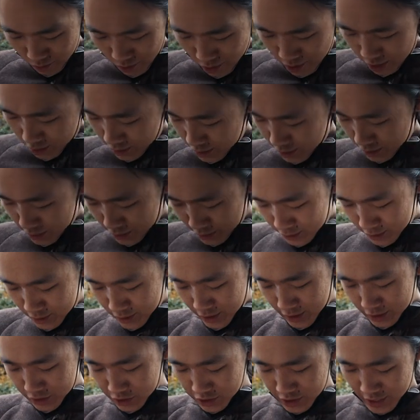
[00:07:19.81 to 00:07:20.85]
wearing
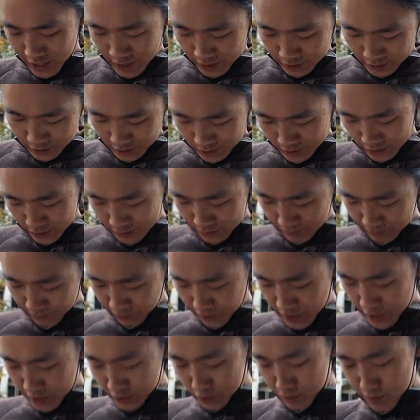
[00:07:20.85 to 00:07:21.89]
a jacket
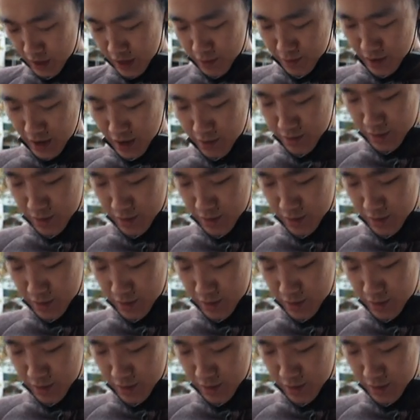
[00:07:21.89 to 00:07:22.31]
that's made by